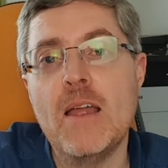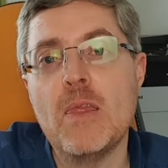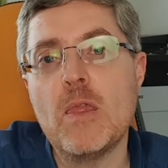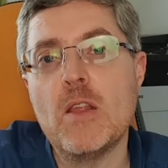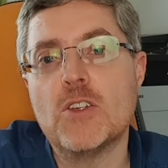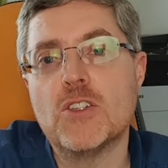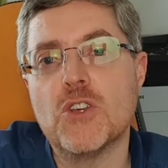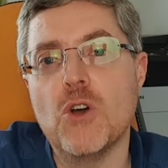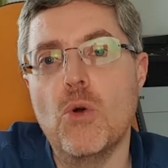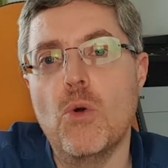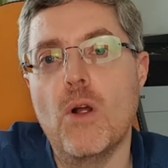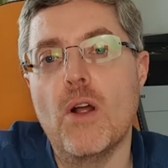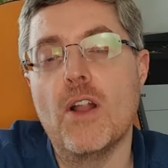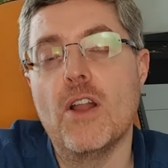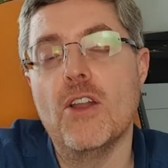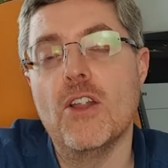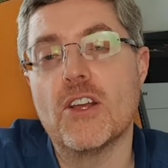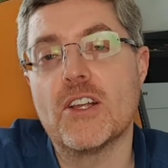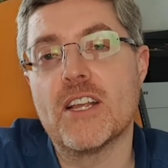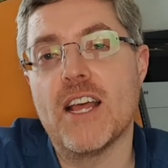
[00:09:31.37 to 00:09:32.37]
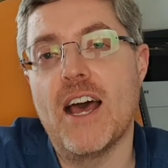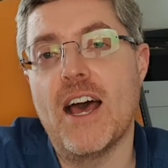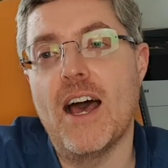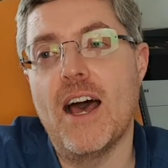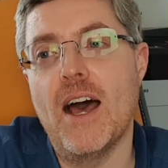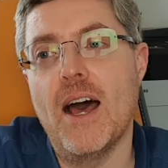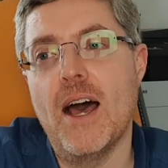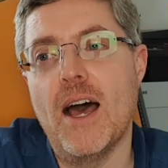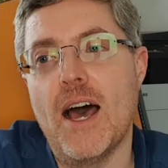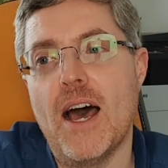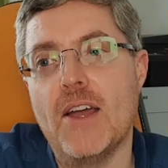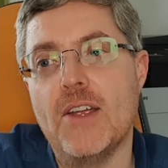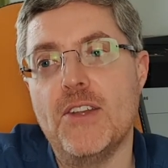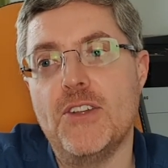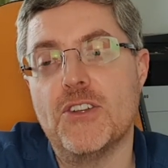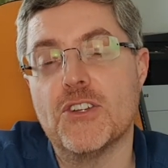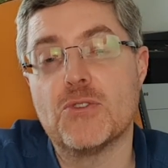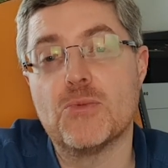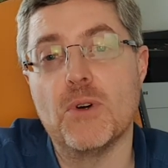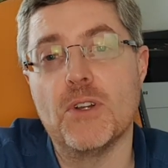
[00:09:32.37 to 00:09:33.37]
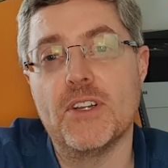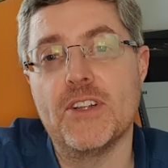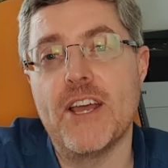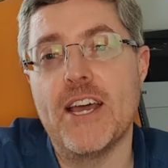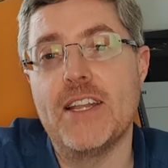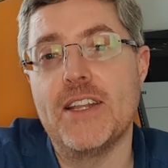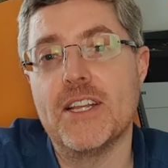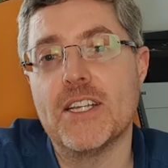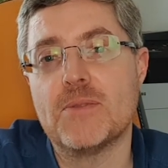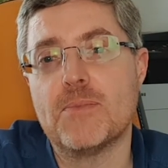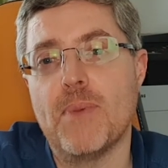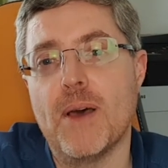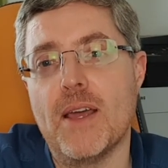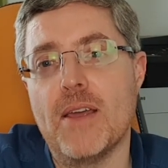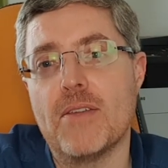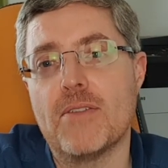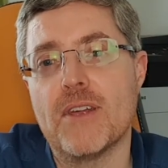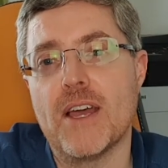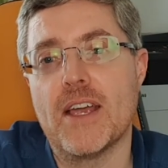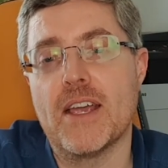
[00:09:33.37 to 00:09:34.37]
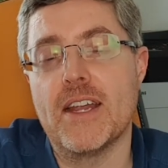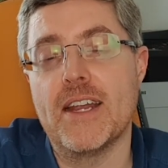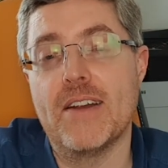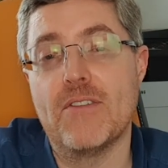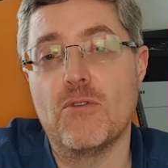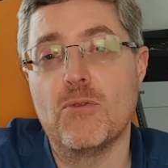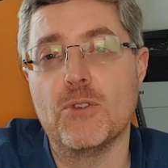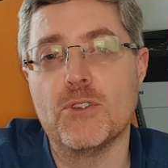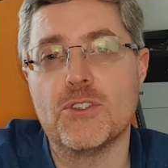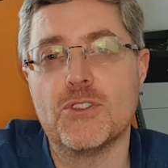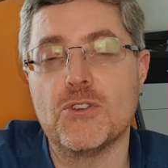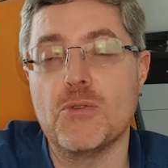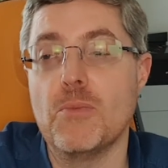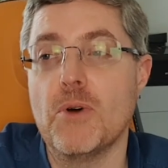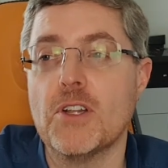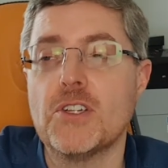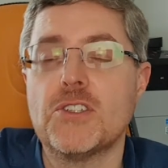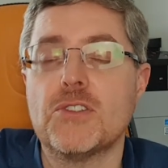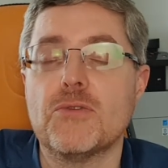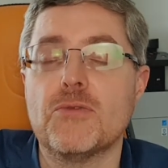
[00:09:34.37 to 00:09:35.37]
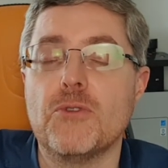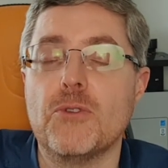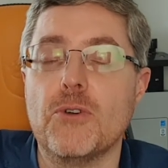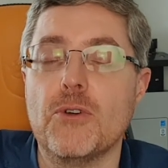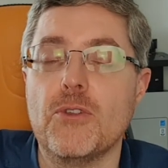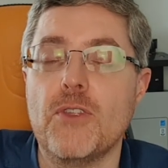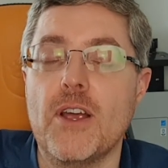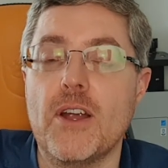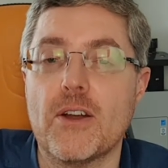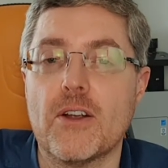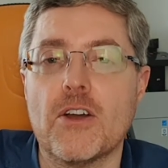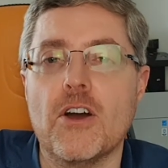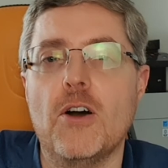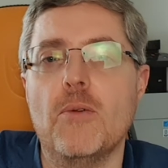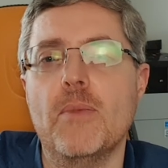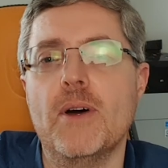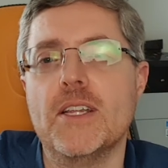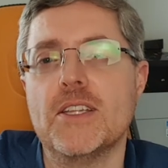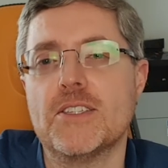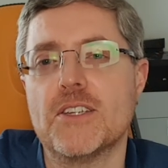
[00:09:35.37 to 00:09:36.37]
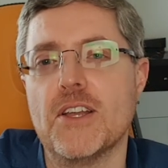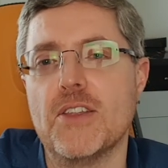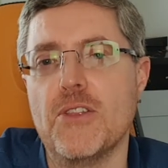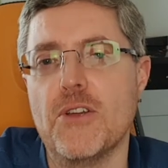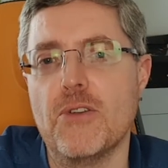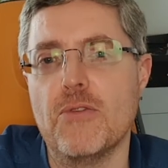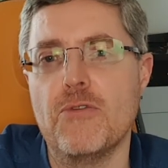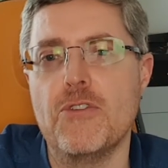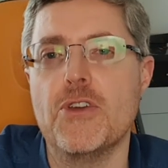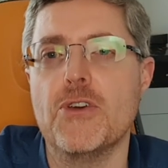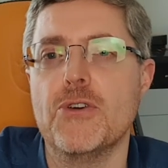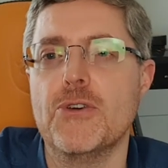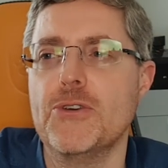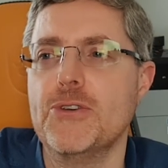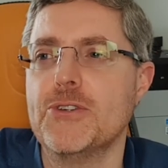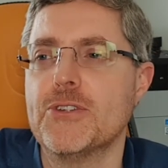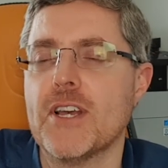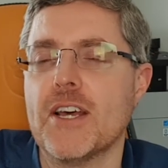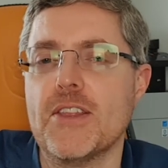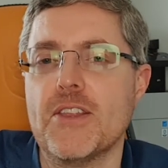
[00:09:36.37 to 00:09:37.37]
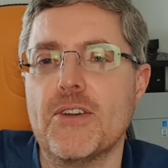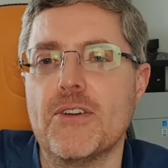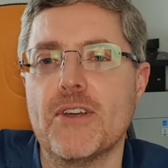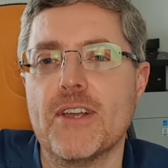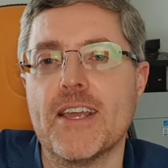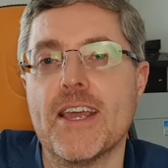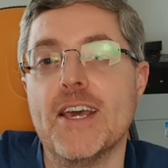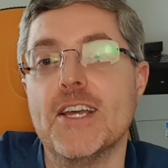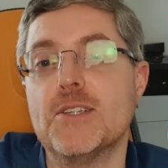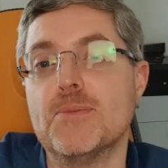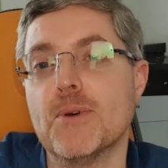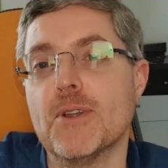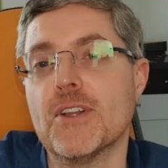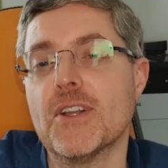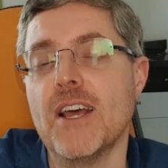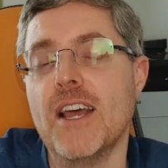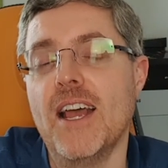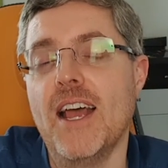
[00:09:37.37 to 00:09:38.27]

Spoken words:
So look, I just want to end this by thanking everyone so much for their comments and their views and their engagement.